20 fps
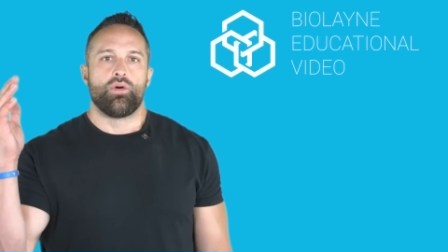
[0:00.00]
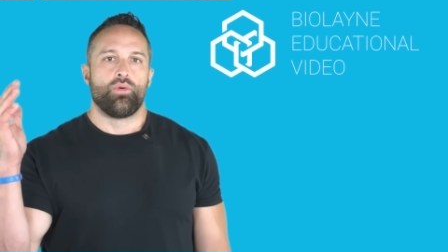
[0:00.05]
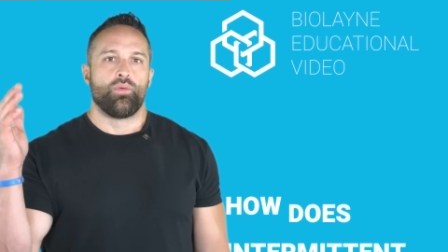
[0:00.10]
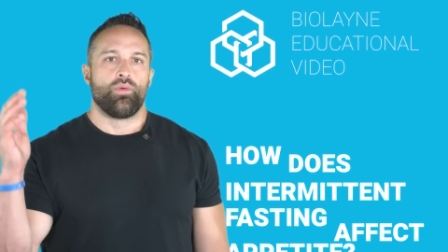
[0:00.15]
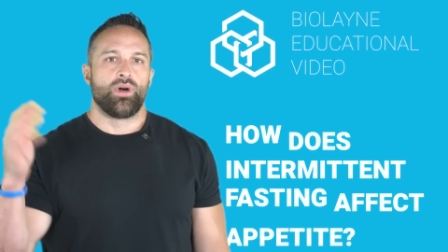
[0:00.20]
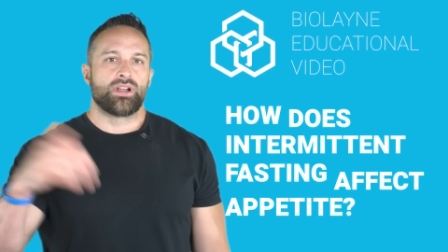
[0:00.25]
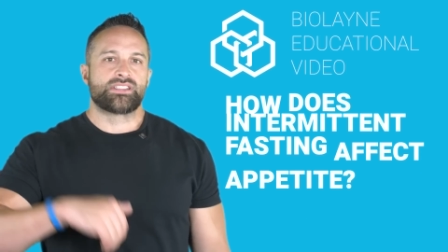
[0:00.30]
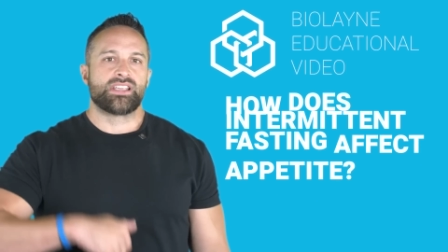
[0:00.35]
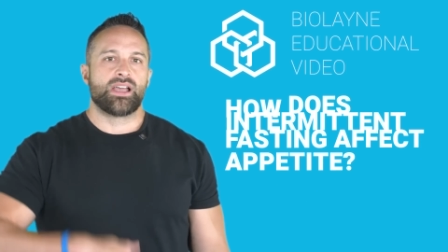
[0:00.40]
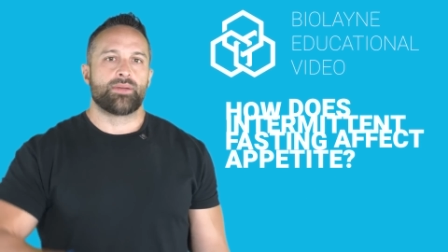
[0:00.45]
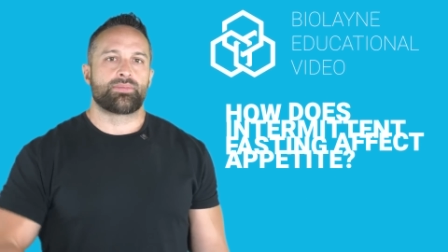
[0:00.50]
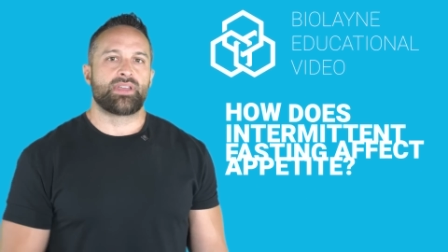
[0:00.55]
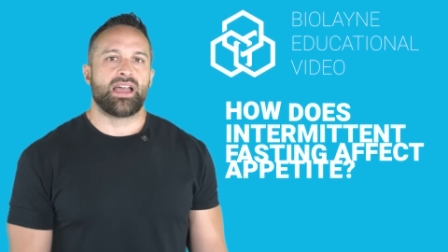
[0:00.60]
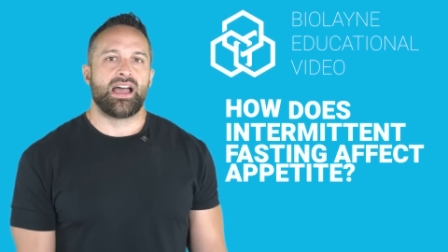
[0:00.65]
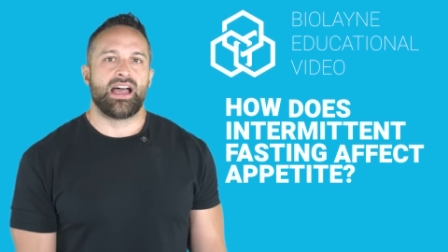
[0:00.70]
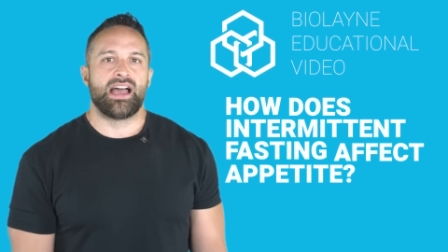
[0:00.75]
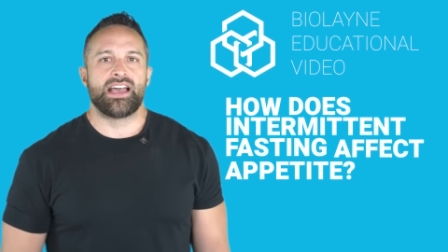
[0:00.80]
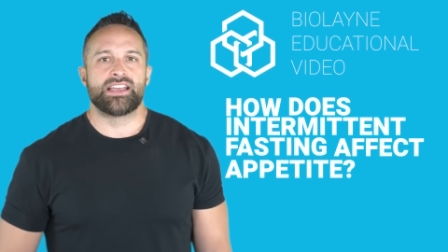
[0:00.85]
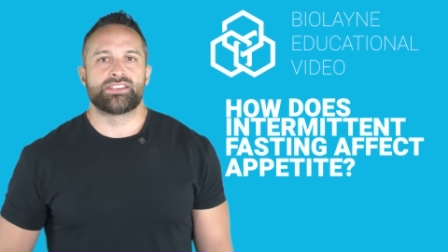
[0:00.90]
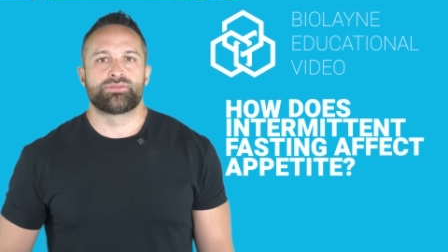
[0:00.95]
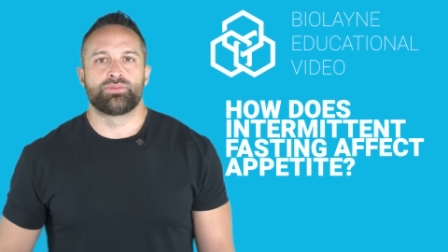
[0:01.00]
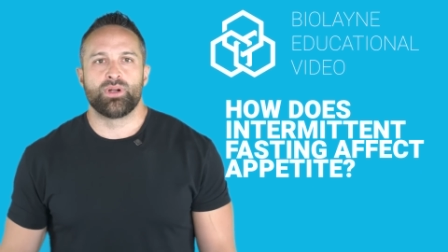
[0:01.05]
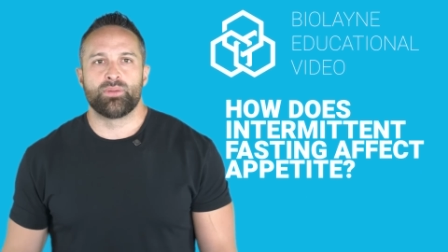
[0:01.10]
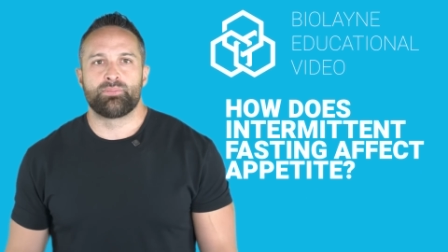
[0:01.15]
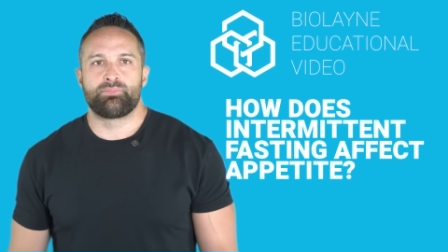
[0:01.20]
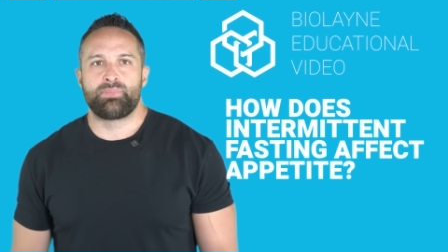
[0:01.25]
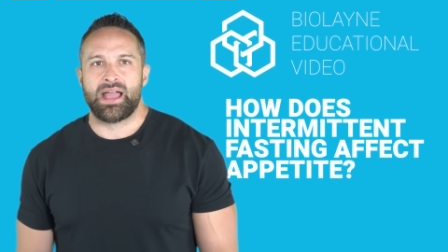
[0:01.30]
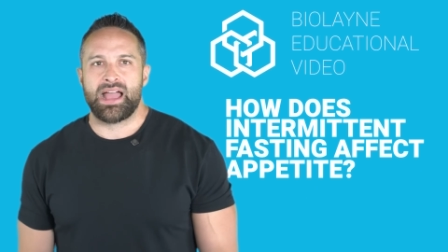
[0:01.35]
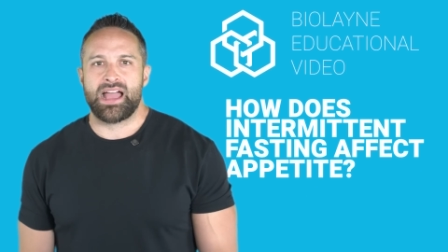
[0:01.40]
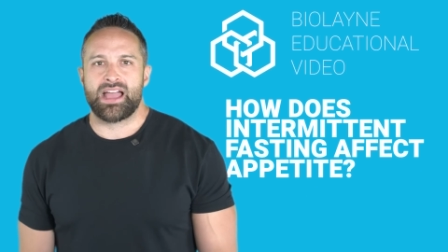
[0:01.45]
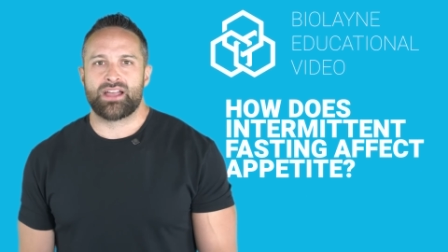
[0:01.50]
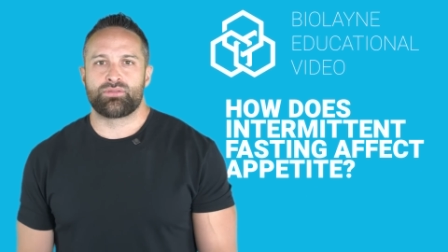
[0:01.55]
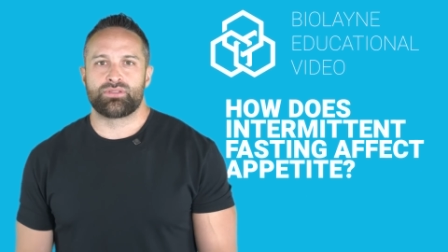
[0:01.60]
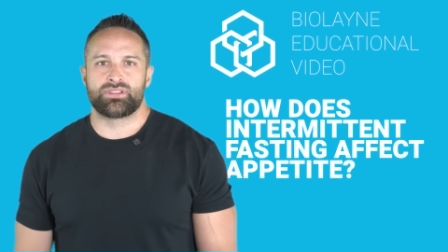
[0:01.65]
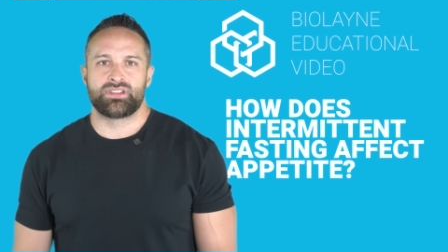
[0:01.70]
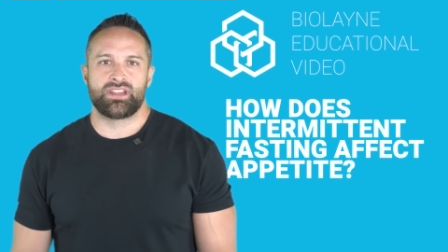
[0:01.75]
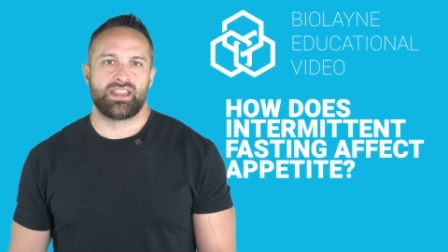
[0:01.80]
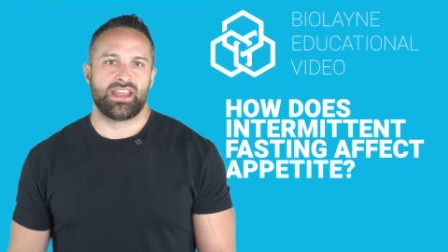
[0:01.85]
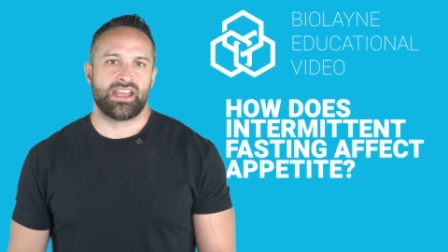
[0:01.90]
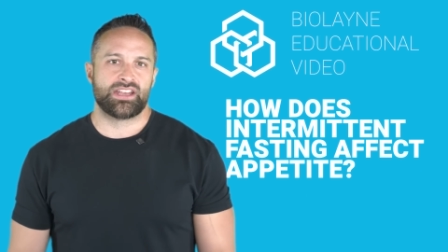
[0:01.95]
What's up guys? We're back
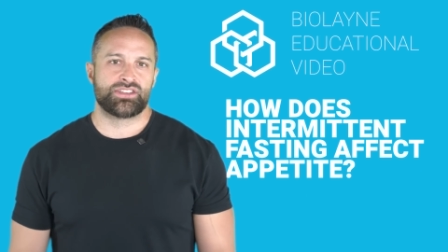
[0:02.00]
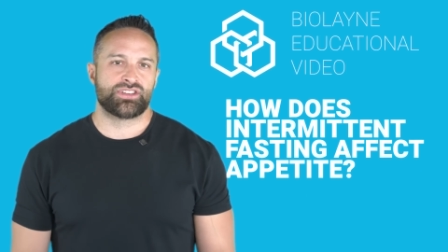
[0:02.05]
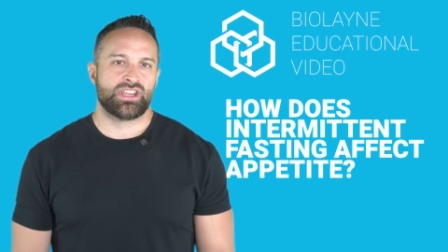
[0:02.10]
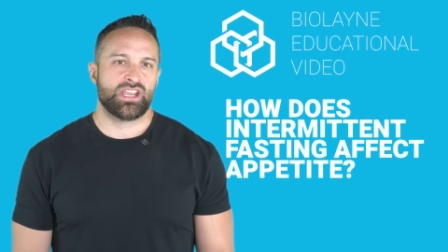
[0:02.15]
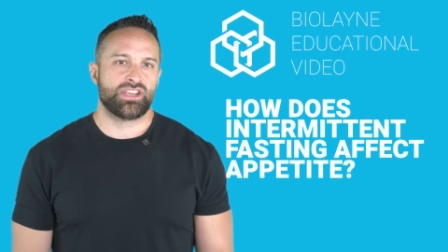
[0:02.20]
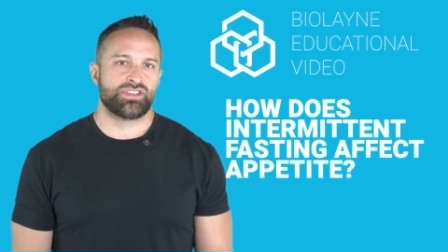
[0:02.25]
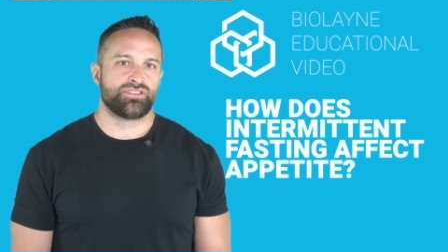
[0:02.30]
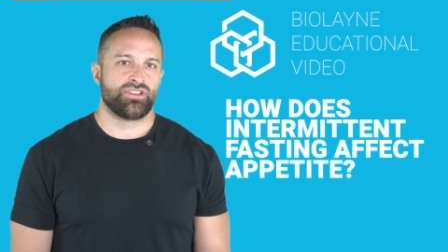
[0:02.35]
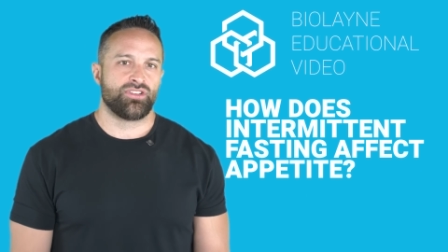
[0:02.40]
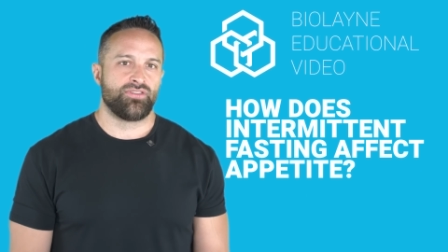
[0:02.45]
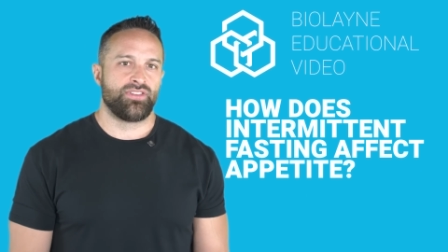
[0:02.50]
with another educational